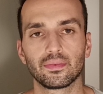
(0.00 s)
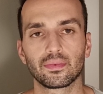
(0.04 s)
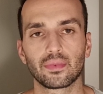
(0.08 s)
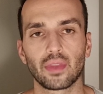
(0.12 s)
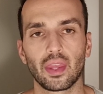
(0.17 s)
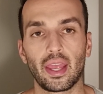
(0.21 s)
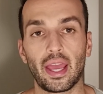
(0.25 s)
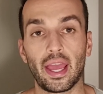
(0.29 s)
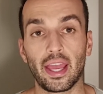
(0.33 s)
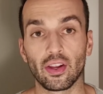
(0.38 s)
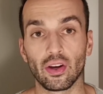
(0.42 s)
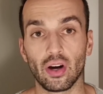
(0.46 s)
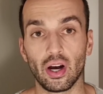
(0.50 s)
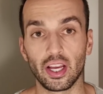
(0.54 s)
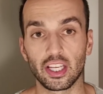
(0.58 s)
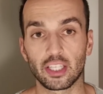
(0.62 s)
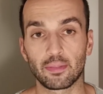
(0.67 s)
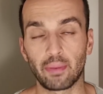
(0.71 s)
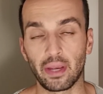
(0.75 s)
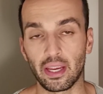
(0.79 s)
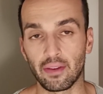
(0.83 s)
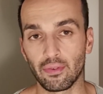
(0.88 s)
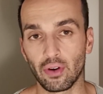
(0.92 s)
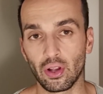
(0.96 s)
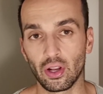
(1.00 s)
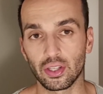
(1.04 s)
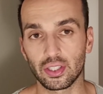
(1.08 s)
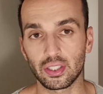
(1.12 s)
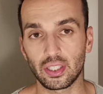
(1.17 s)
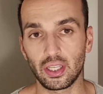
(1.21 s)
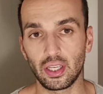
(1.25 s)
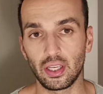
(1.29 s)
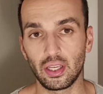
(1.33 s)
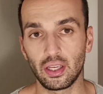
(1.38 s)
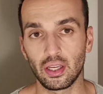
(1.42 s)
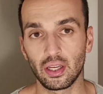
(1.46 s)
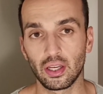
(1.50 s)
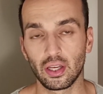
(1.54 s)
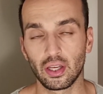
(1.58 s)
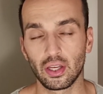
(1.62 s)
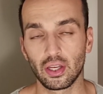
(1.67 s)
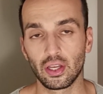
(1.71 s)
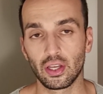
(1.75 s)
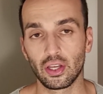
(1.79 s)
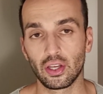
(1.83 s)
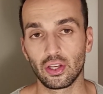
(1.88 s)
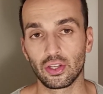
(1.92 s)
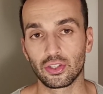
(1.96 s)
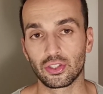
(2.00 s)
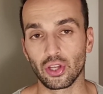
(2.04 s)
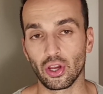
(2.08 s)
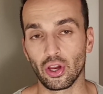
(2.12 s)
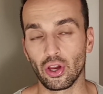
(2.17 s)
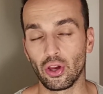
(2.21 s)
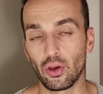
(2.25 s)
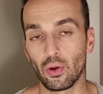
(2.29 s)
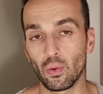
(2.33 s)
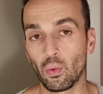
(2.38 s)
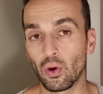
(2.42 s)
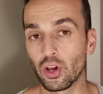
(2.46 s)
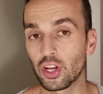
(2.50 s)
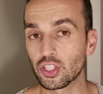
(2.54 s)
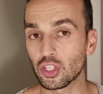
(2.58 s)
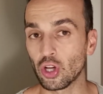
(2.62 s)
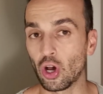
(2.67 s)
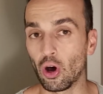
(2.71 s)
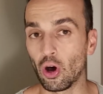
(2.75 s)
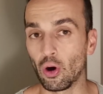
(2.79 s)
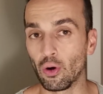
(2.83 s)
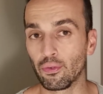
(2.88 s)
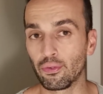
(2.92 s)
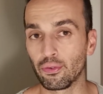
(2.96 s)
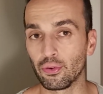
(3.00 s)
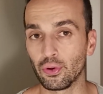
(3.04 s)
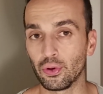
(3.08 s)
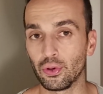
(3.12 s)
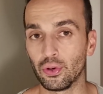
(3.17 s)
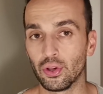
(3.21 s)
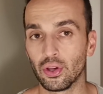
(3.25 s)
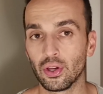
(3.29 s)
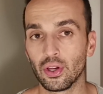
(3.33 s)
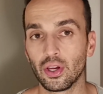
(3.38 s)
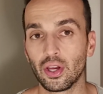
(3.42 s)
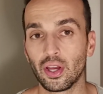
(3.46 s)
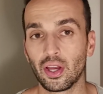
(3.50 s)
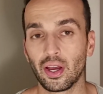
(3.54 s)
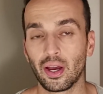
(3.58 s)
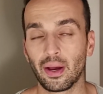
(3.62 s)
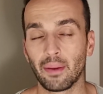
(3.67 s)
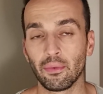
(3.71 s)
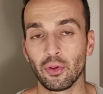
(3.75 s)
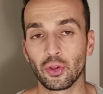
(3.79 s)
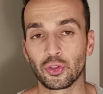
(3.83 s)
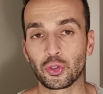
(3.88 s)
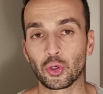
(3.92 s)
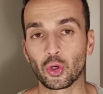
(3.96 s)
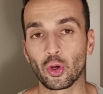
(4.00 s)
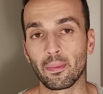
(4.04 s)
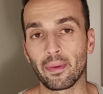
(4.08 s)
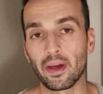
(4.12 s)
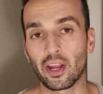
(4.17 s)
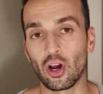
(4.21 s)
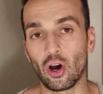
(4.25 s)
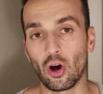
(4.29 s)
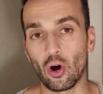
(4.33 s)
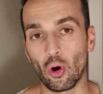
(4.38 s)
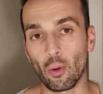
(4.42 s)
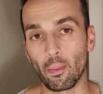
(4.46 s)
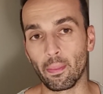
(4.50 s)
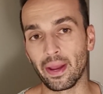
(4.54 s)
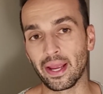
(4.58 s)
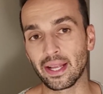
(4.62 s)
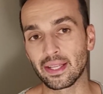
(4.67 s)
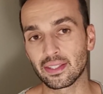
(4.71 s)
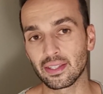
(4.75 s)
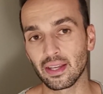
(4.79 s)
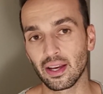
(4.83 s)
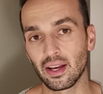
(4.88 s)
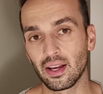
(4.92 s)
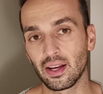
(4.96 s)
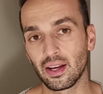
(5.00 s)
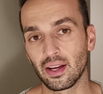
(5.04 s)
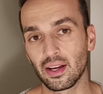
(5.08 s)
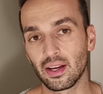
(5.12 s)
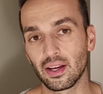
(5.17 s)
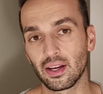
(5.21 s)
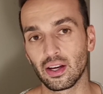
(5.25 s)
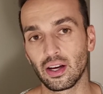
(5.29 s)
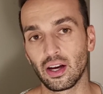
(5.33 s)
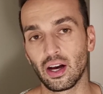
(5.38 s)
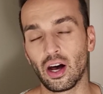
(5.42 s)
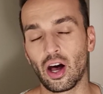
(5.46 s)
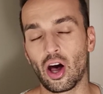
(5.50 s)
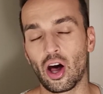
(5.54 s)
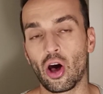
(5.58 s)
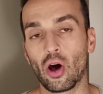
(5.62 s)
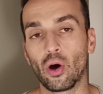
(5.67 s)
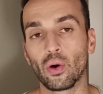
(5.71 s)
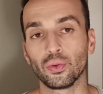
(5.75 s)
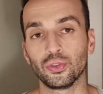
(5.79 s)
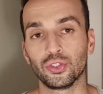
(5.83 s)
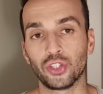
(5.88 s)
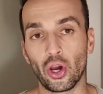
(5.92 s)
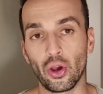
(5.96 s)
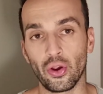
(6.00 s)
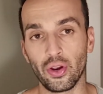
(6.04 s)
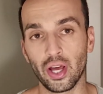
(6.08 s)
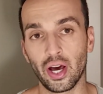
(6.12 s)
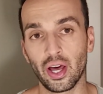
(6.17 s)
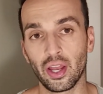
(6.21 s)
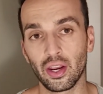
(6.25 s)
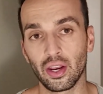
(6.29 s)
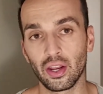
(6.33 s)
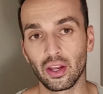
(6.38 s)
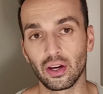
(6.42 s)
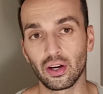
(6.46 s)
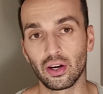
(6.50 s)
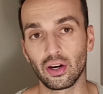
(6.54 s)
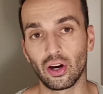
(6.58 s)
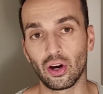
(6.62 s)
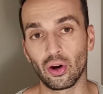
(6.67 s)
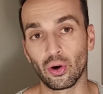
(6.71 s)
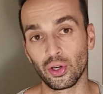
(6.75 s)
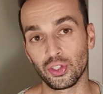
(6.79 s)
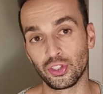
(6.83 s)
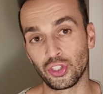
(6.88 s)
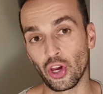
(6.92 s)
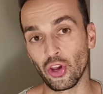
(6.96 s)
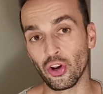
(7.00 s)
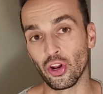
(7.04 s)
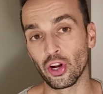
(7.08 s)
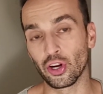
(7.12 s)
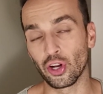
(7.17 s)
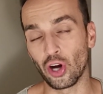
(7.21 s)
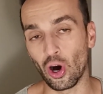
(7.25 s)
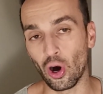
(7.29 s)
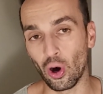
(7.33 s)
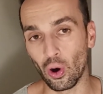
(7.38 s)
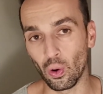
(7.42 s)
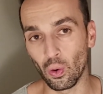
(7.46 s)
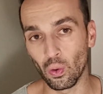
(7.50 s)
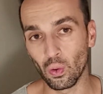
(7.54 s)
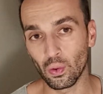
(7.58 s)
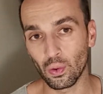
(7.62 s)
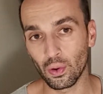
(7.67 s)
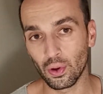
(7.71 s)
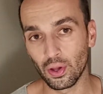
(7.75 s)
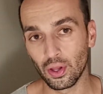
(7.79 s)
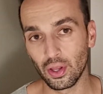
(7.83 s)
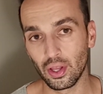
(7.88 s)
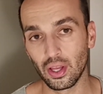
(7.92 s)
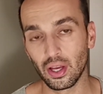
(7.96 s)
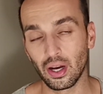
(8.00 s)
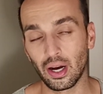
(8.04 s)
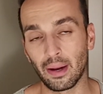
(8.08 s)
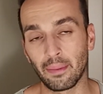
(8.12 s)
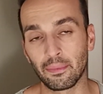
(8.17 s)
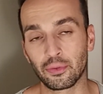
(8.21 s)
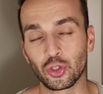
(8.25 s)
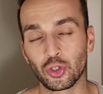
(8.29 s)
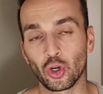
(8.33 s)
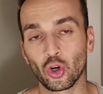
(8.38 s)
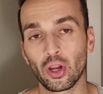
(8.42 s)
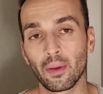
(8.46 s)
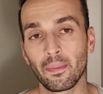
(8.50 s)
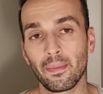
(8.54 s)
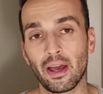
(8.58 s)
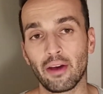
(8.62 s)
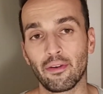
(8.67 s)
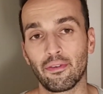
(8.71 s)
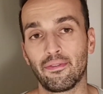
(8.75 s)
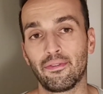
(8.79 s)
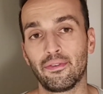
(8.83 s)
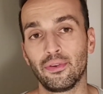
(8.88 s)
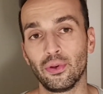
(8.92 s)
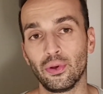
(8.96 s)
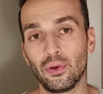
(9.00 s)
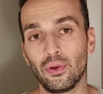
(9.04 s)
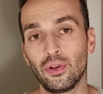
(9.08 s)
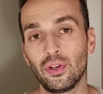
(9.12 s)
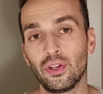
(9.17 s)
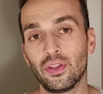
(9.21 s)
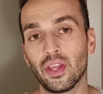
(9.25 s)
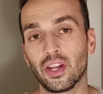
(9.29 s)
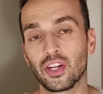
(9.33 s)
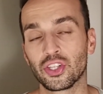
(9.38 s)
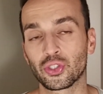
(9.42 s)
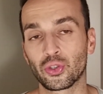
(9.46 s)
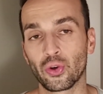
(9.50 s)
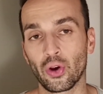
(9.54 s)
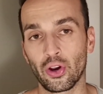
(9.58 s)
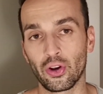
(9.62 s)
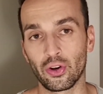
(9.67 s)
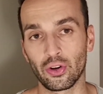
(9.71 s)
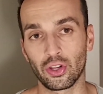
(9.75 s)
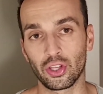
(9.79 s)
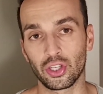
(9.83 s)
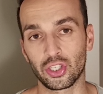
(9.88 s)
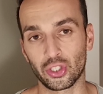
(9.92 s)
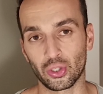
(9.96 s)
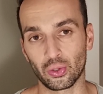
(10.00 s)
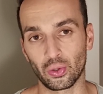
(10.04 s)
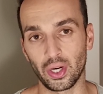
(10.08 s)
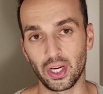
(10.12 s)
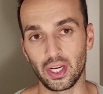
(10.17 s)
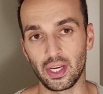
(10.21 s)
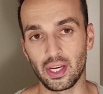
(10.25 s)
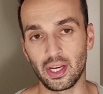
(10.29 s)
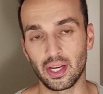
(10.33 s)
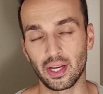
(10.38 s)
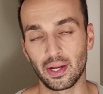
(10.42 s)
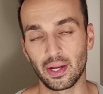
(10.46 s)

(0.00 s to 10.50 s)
Hey guys, Pete Volos here. So what is a whole food? I'm not talking about a whole pizza, a whole donut, or a donut whole. I'm talking about food that is grown on a tree